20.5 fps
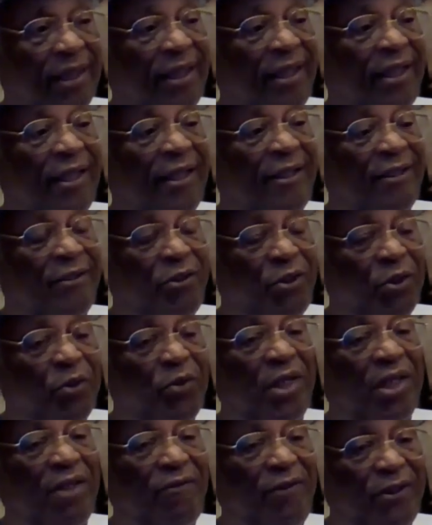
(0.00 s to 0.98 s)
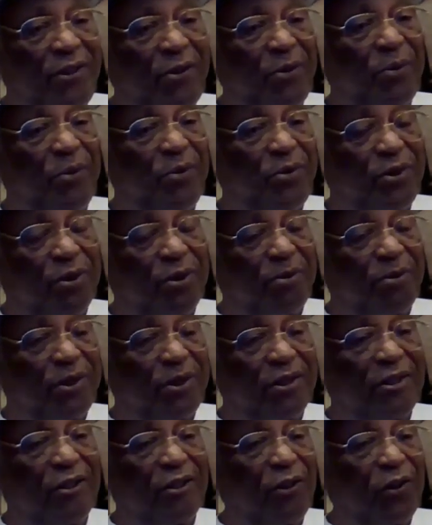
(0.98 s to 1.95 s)
and you never use the
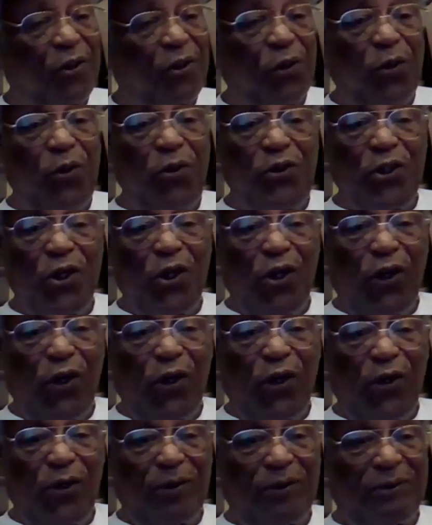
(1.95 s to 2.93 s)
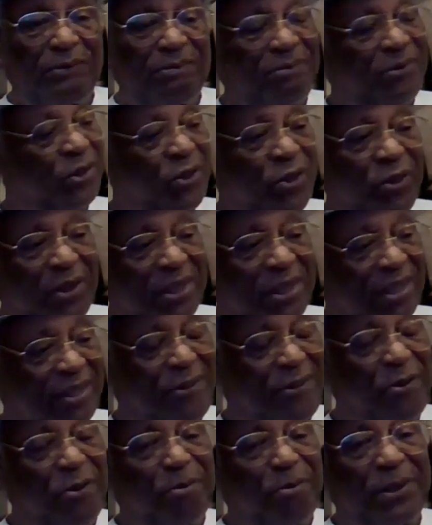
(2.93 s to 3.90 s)
word coño, you're not
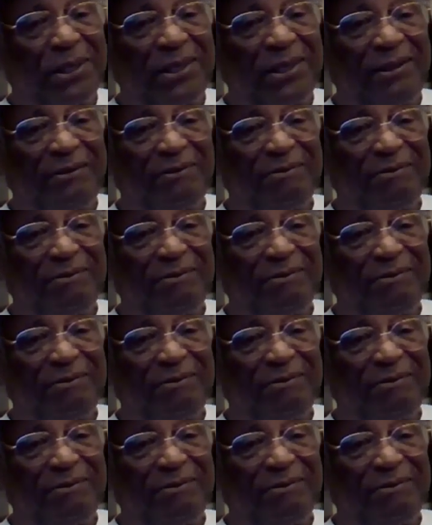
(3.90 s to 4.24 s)
Cuban.